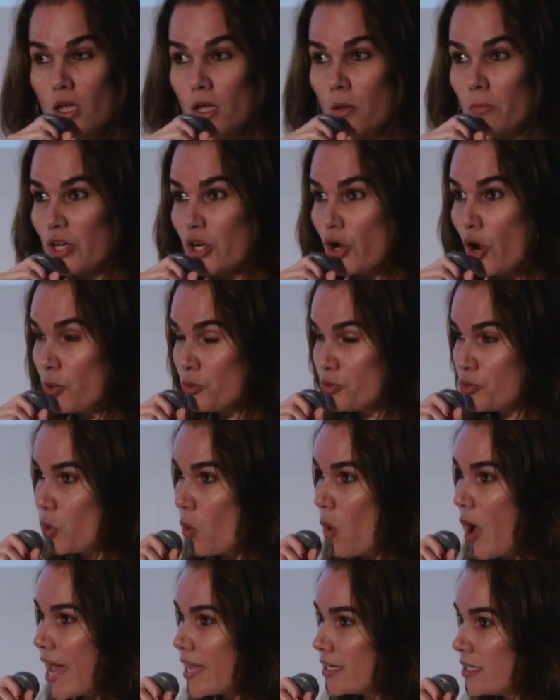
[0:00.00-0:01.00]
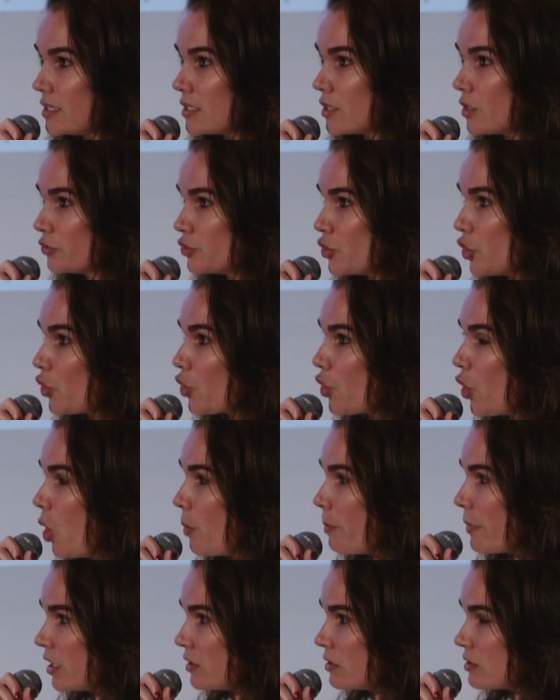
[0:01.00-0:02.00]
But also adding on your
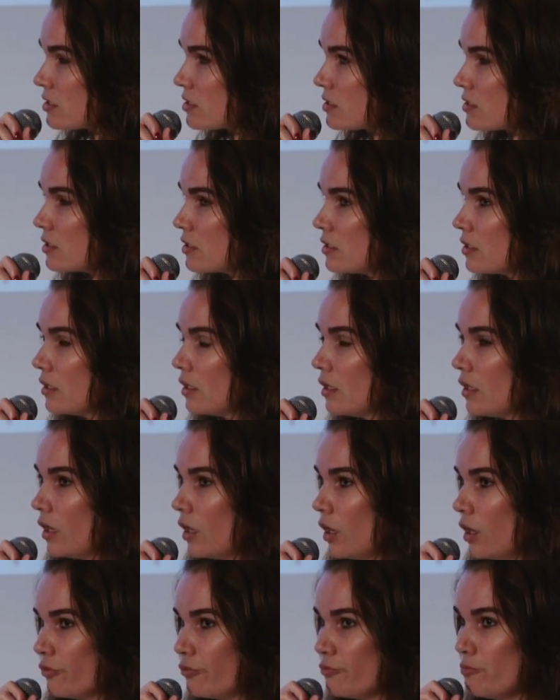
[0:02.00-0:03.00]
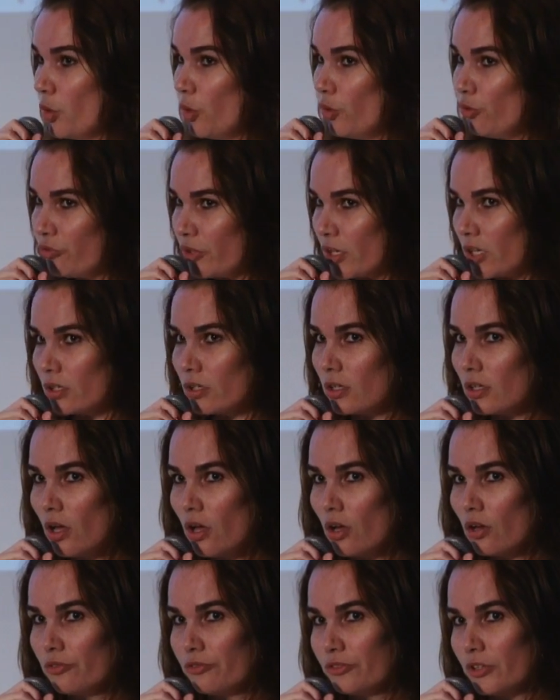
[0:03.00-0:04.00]
comment of moving,
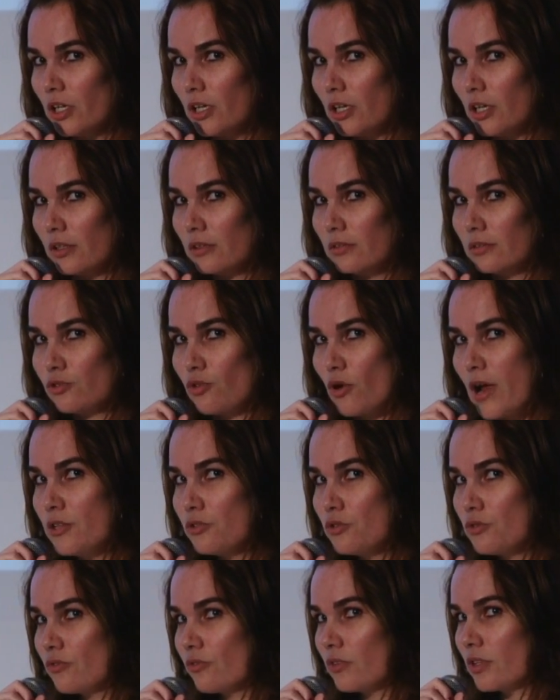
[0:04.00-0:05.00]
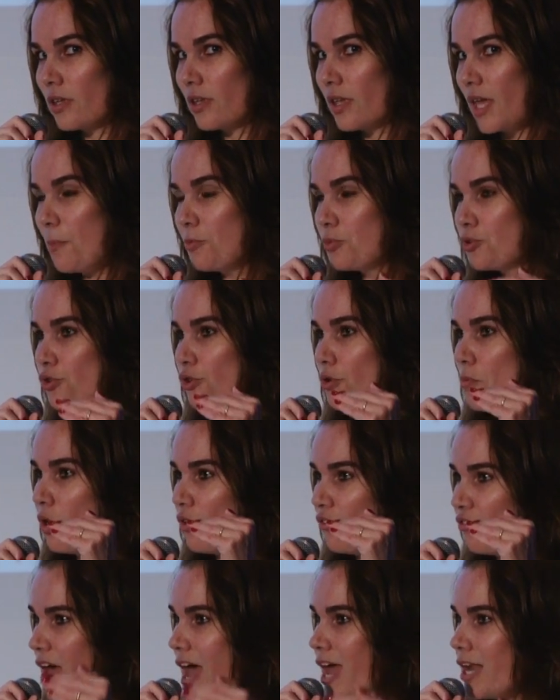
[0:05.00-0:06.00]
of trying to capture
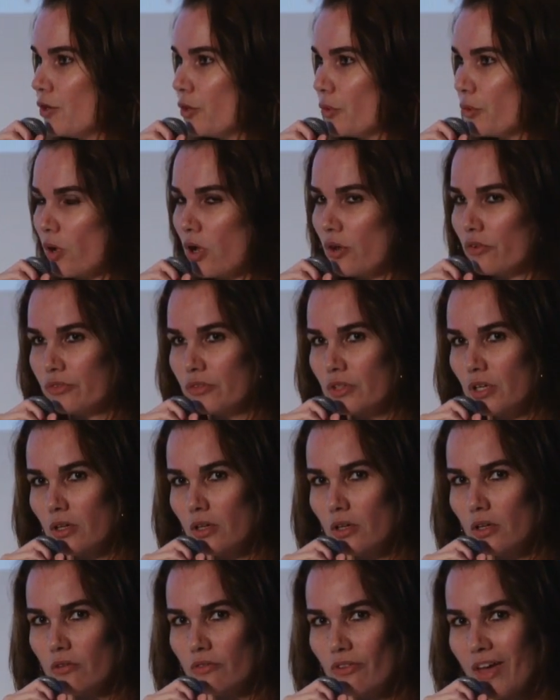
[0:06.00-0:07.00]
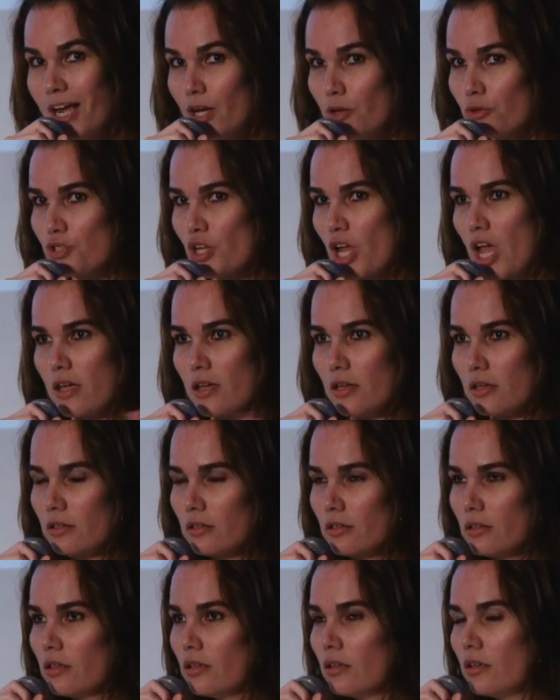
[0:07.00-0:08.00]
more value of the value chain,
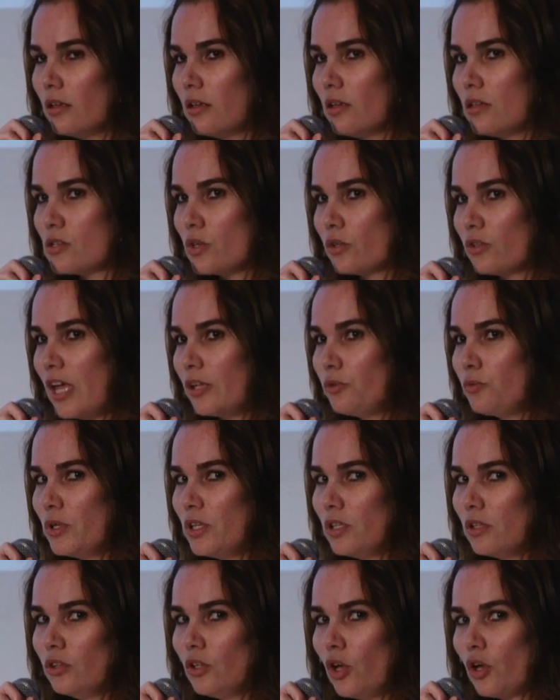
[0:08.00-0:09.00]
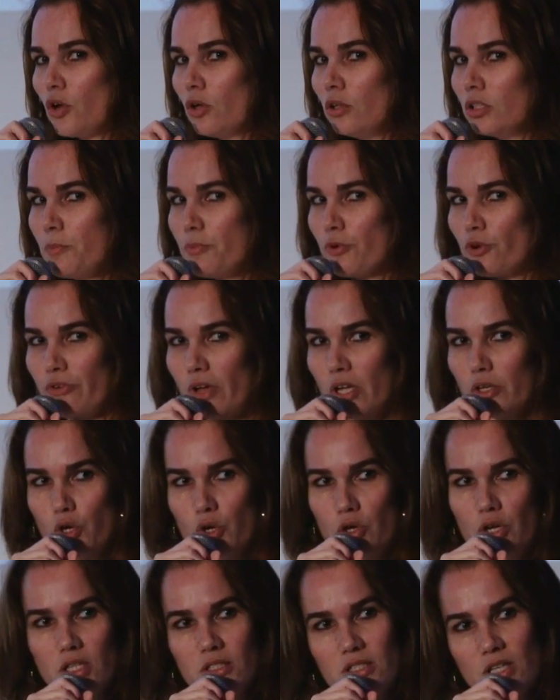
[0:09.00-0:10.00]
so that we not only provide
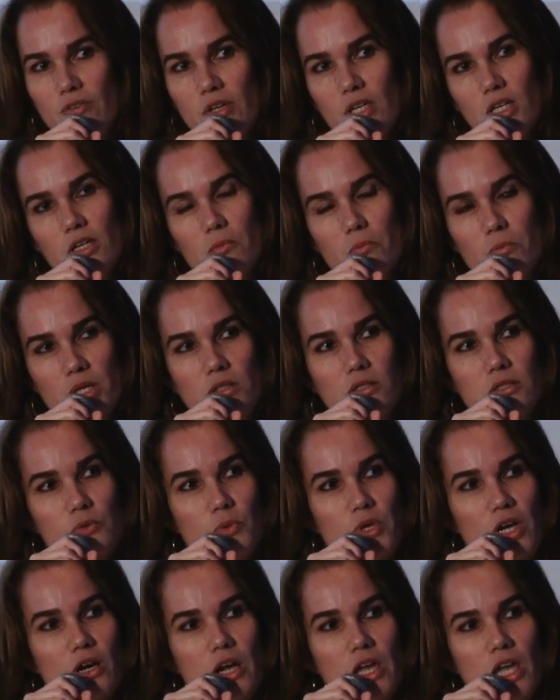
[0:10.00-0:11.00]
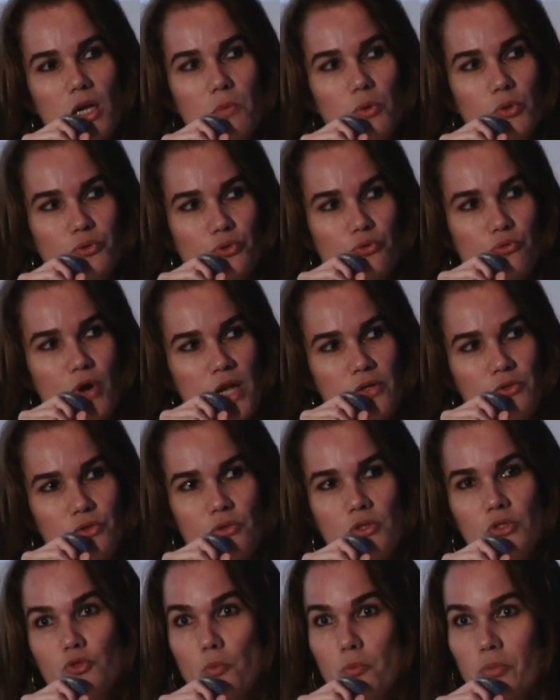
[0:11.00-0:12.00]
connectivity, but we are able to run
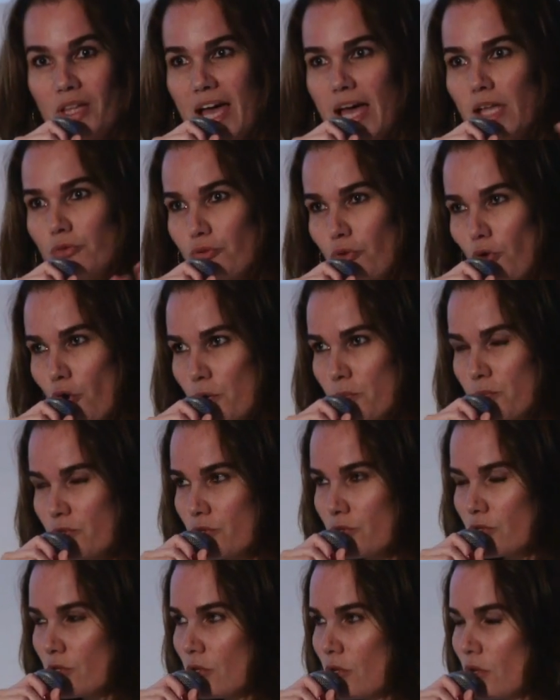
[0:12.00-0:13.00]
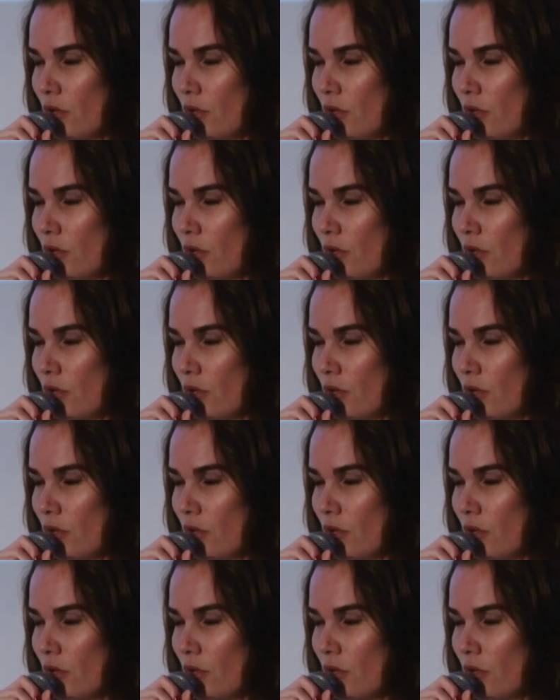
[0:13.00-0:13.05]
into platforms.